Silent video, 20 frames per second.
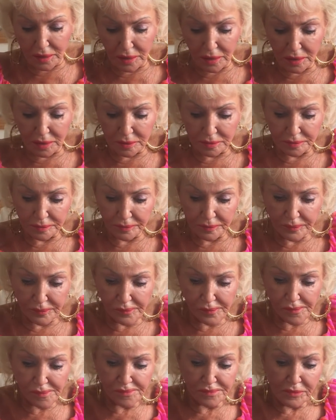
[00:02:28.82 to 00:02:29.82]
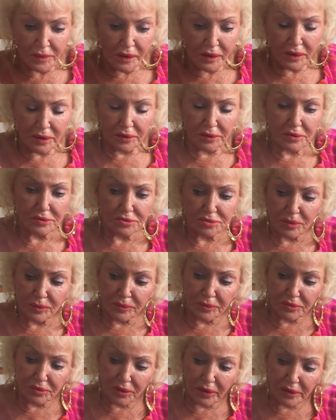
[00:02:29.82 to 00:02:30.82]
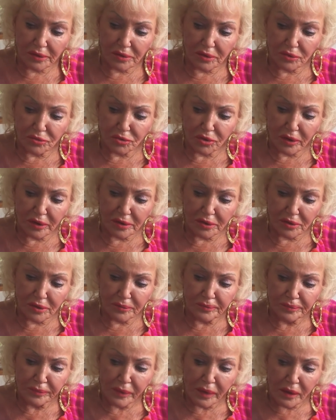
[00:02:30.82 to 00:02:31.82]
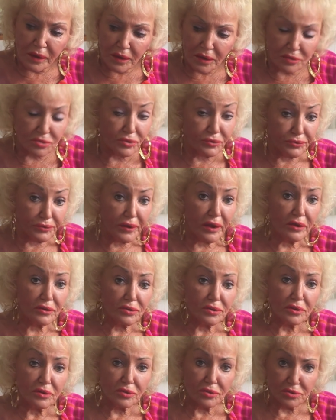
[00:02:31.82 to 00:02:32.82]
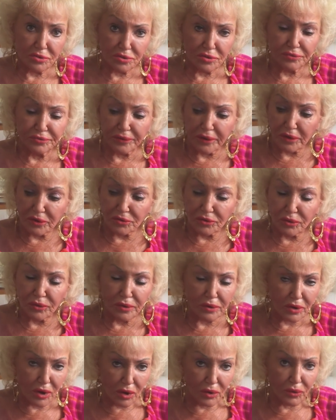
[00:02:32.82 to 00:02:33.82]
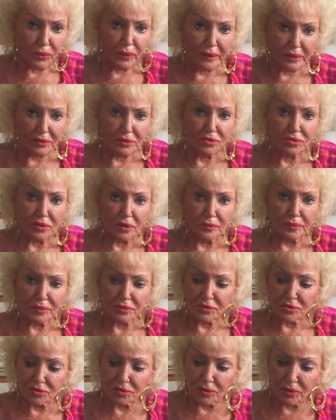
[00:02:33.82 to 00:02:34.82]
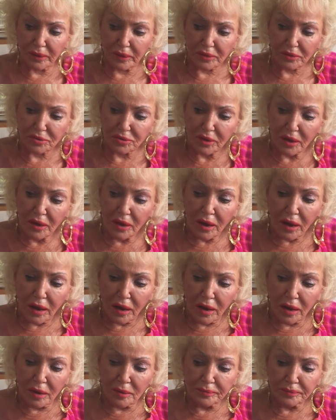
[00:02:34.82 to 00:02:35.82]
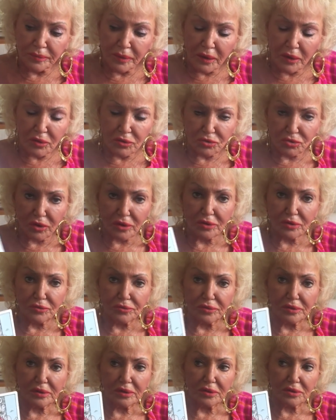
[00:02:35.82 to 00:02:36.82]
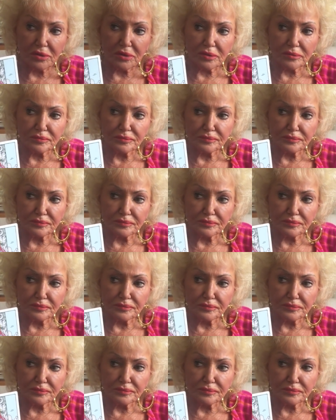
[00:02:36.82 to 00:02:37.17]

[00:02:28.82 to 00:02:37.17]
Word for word: Um, here is someone trying trying to. It's a friend. This is a friend or an acquaintance, a business acquaintance, um, trying to really